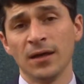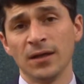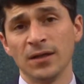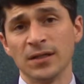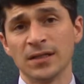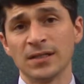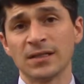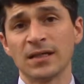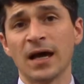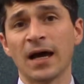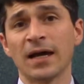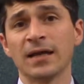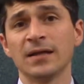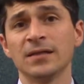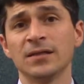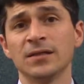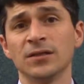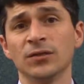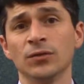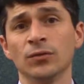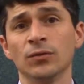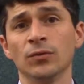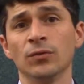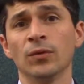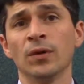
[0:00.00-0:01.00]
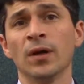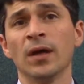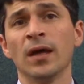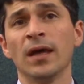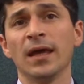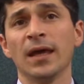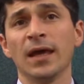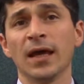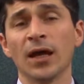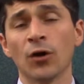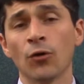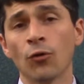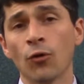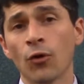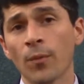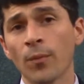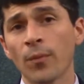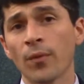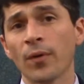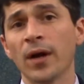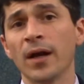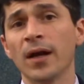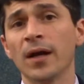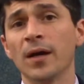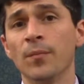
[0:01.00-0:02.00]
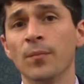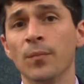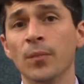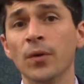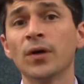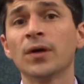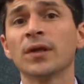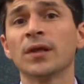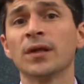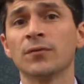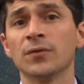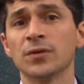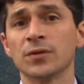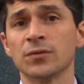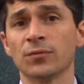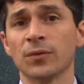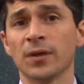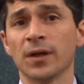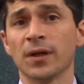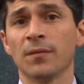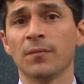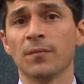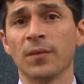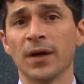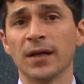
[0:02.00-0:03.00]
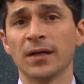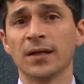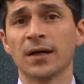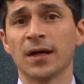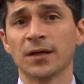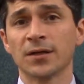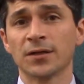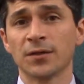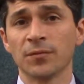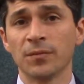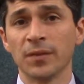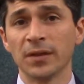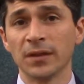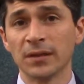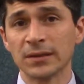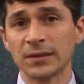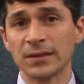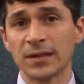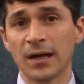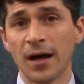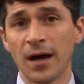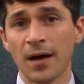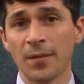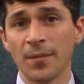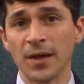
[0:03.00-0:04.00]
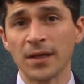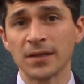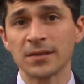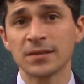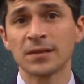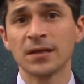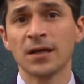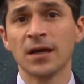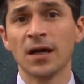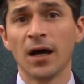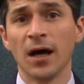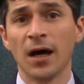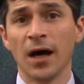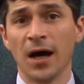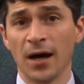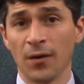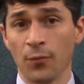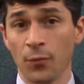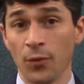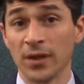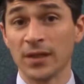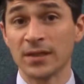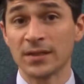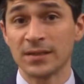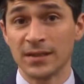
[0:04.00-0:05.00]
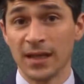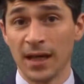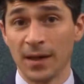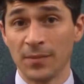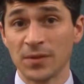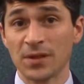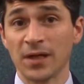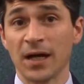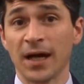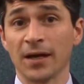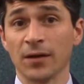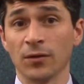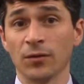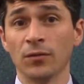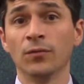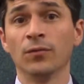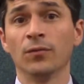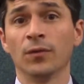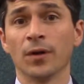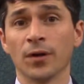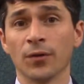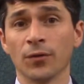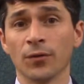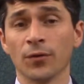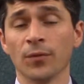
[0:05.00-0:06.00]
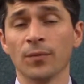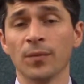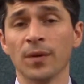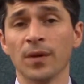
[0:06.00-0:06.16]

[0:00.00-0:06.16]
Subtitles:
designed to incorporate a book that was written by Dr. Bill Thomas with the same title, What Are Old